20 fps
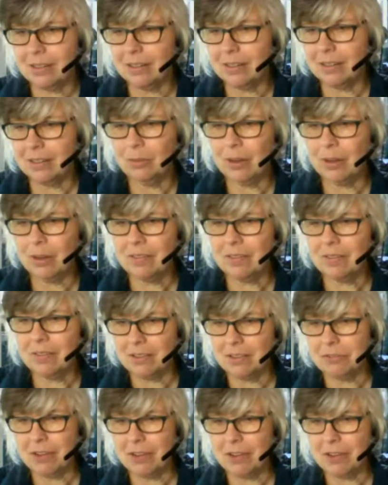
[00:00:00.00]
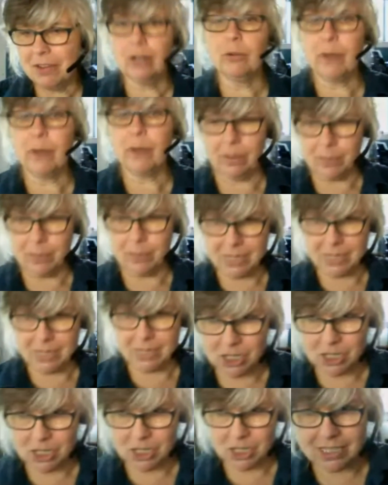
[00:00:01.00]
one of the final
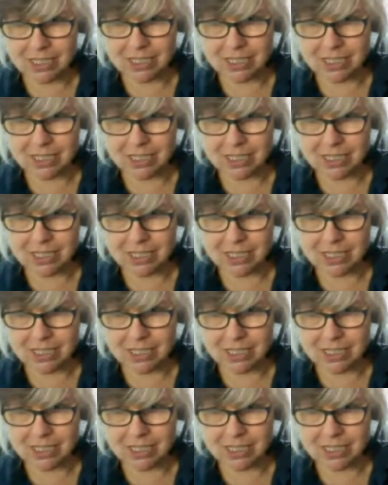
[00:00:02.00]
recommendations,